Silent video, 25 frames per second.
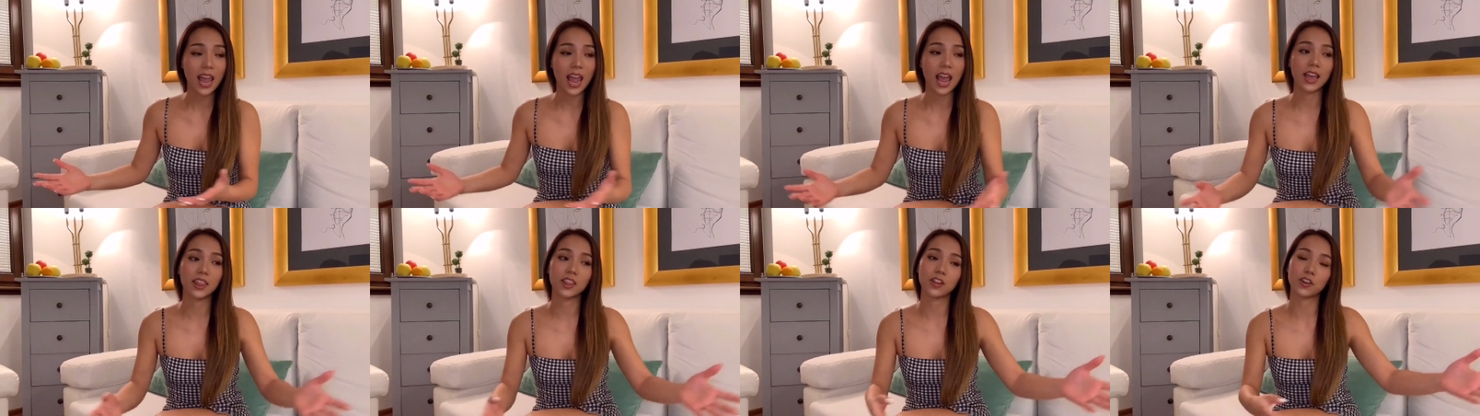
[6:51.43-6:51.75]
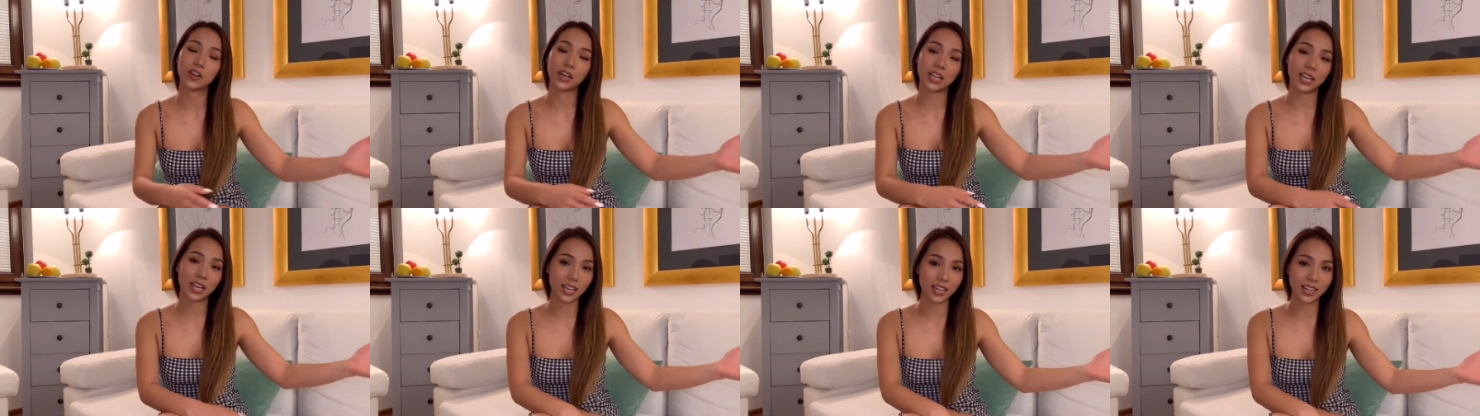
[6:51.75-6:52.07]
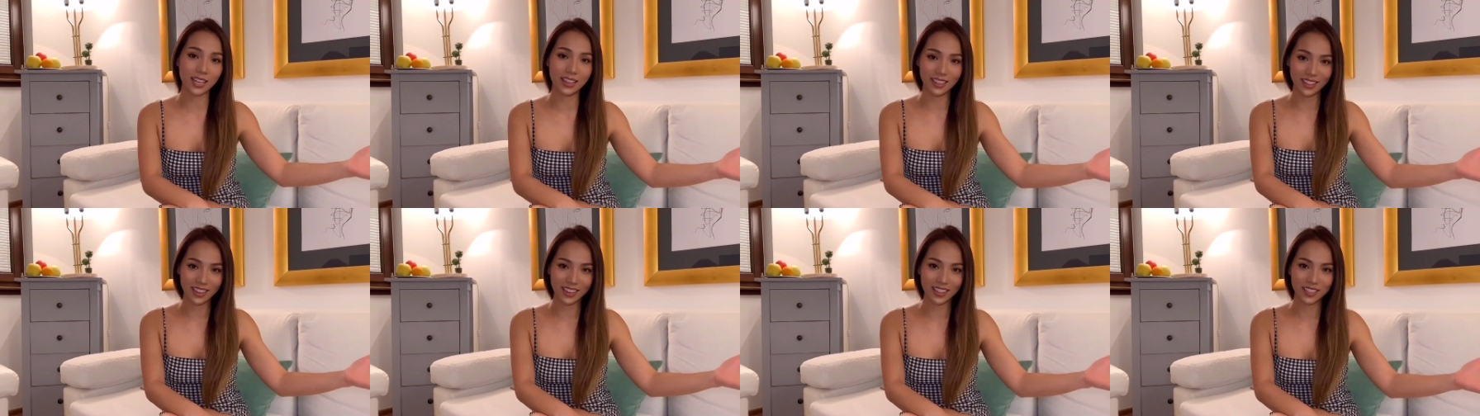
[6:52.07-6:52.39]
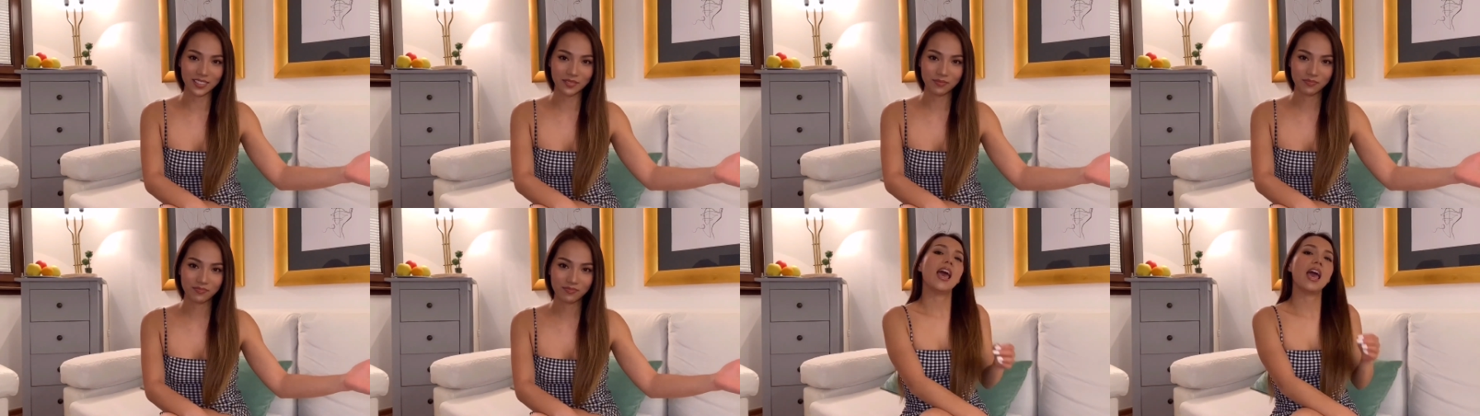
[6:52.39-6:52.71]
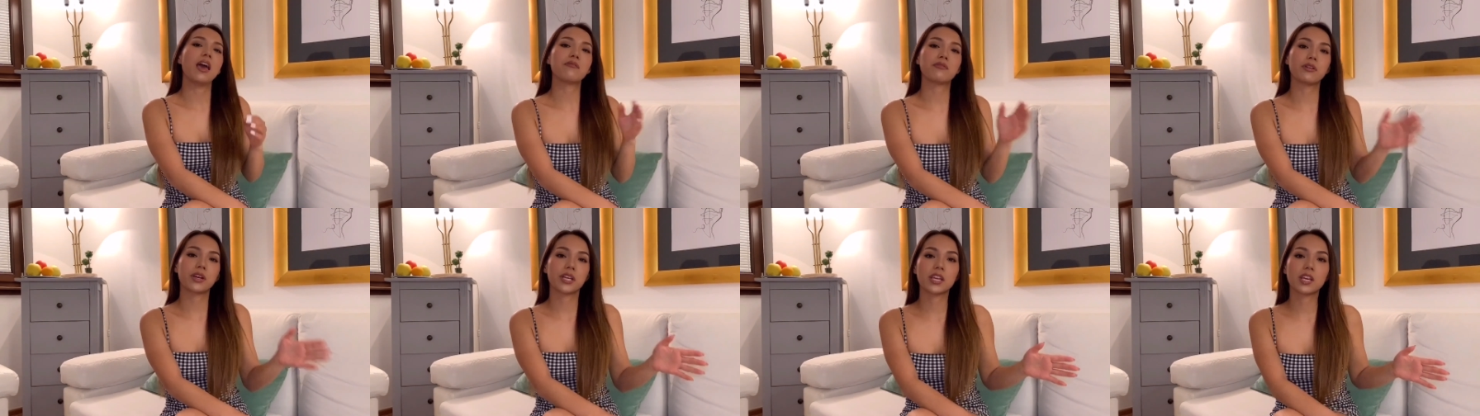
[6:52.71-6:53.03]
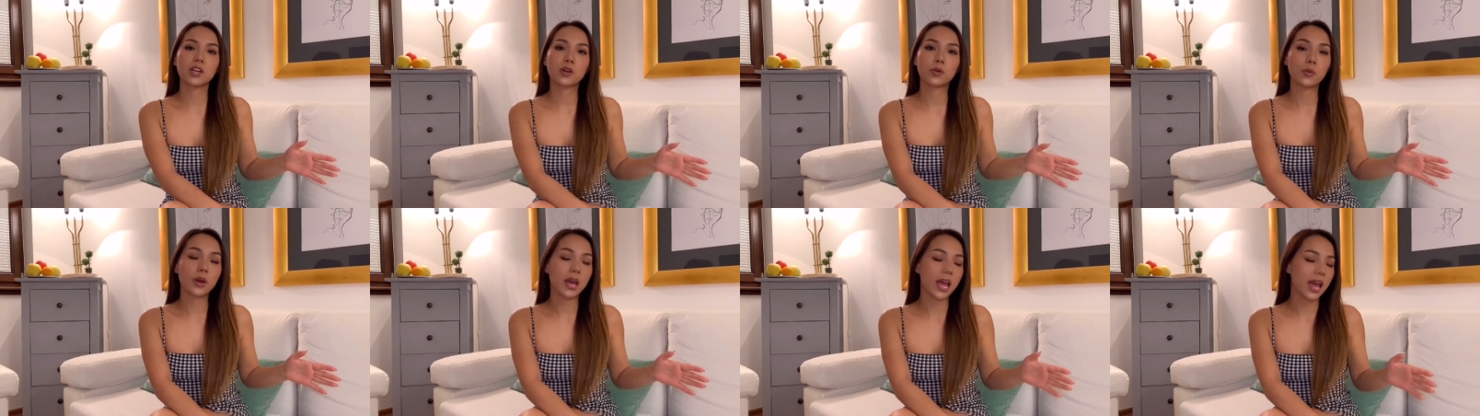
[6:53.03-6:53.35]
and they're eating there. Every
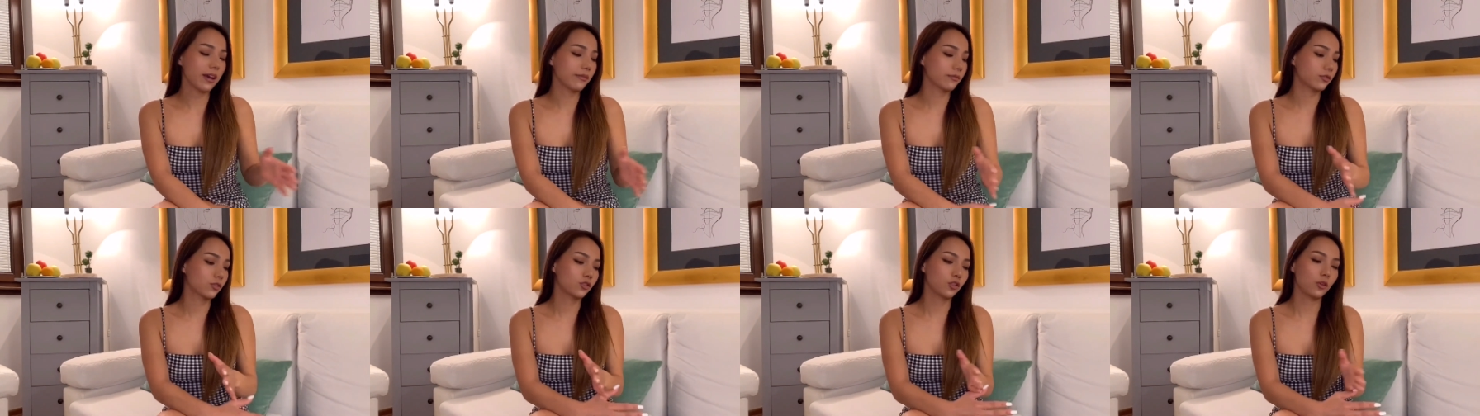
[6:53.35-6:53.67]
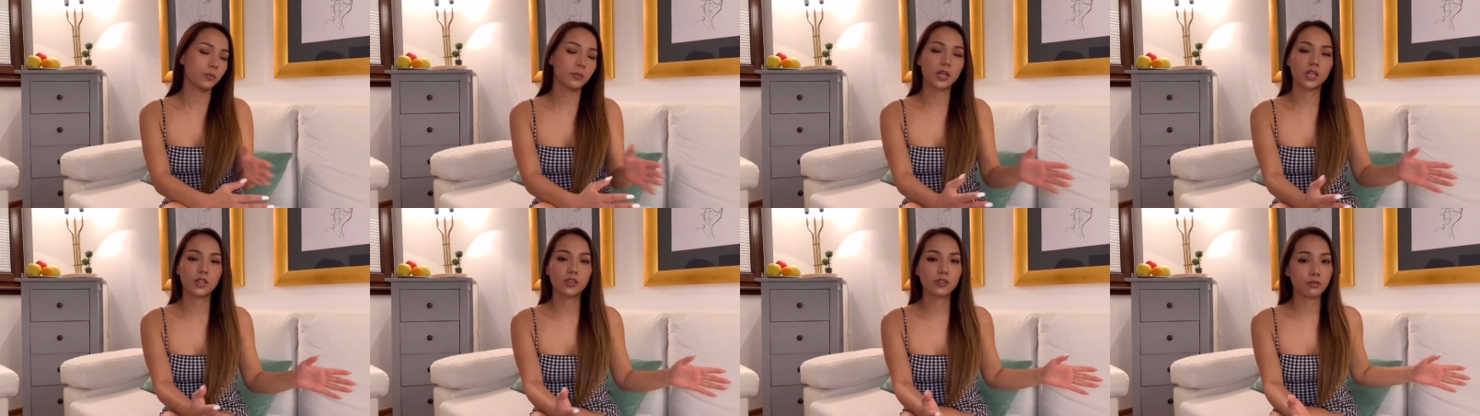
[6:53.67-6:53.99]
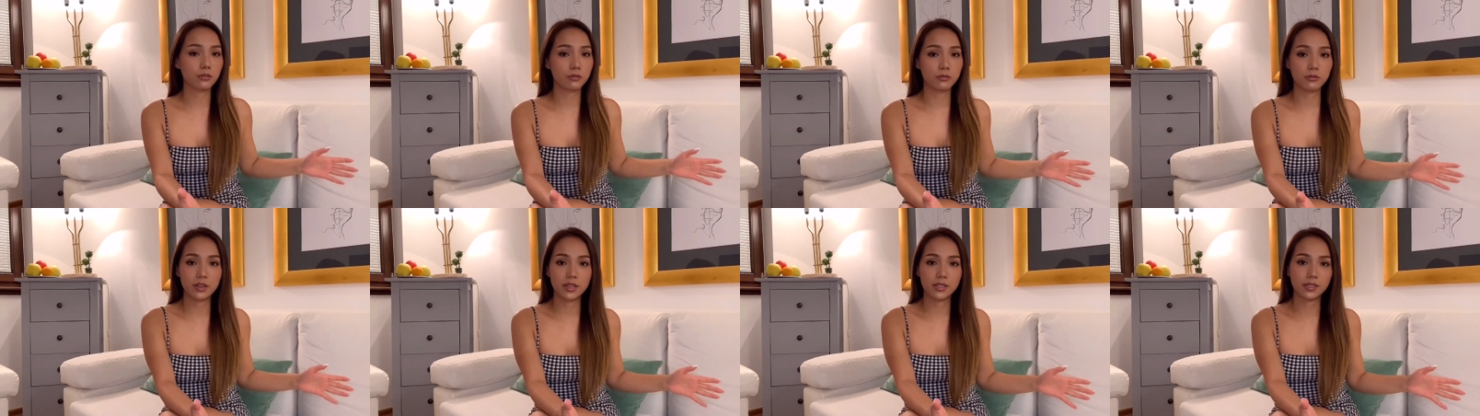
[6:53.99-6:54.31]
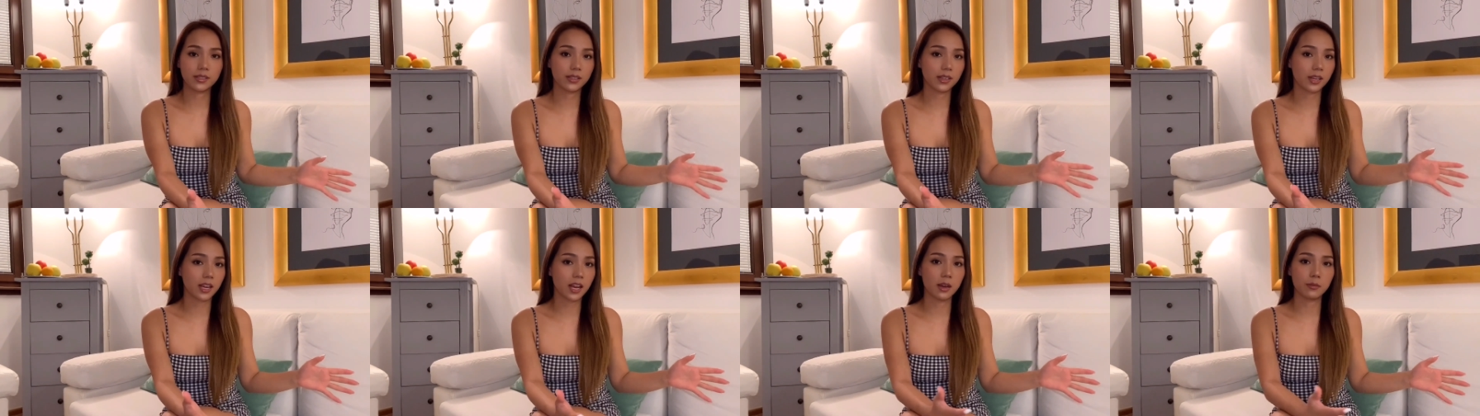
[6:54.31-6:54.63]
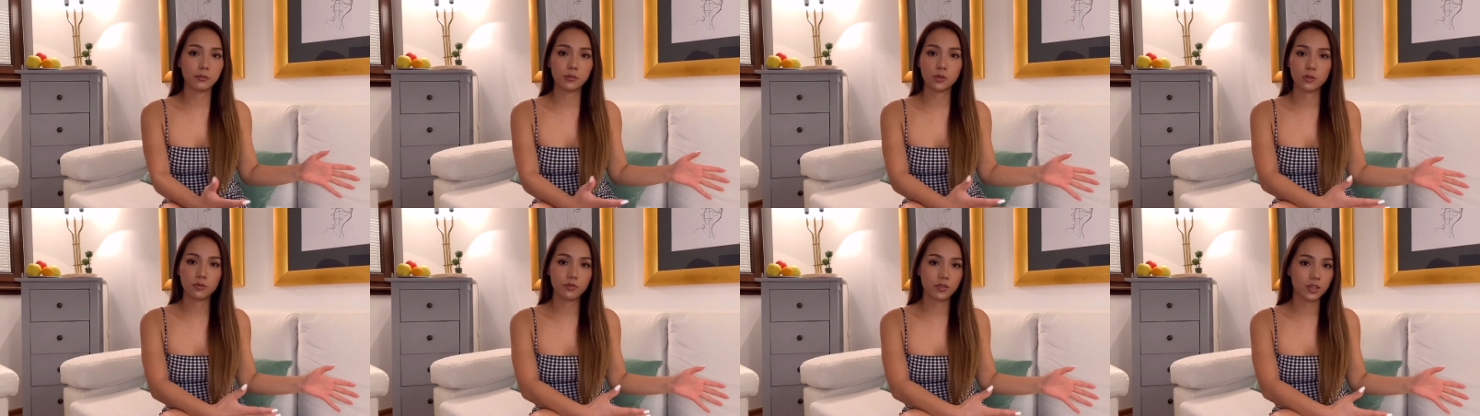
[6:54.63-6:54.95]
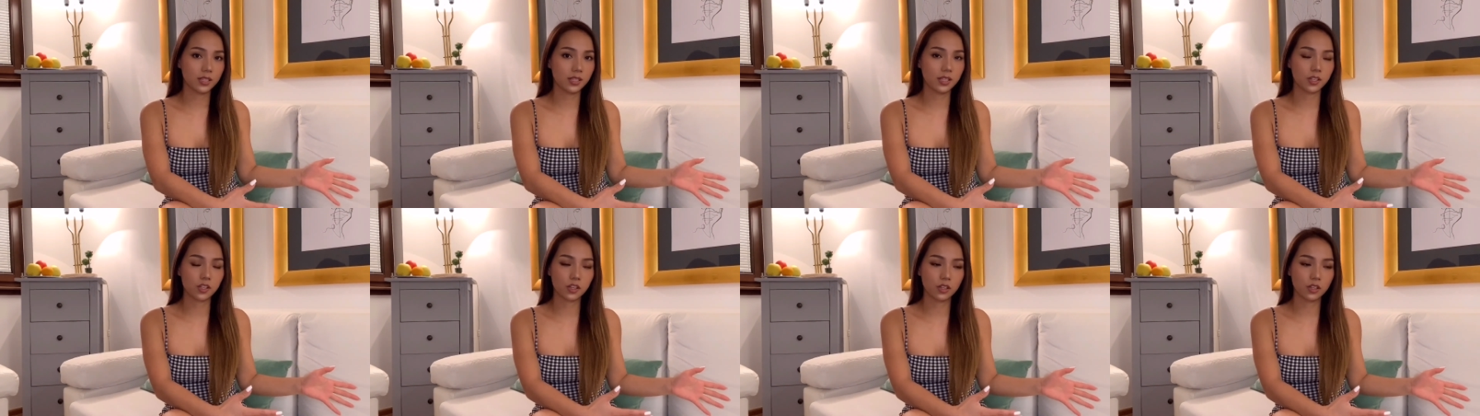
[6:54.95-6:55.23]
year we have so many tourists to come to visit